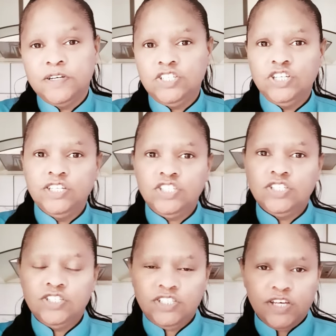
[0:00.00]
My
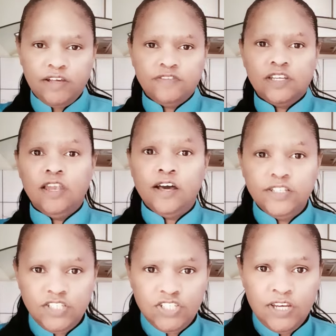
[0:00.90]
church serves
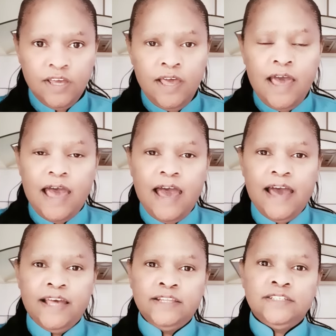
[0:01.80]
lunch
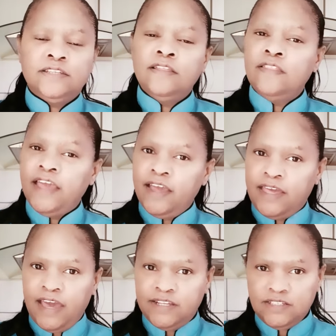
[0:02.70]
and they
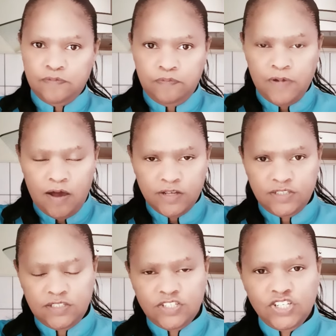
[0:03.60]
get
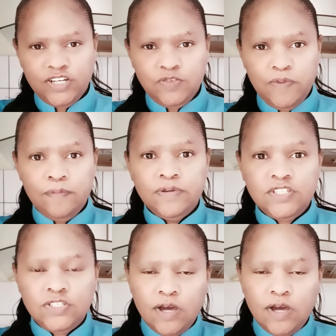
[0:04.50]
us, the church members.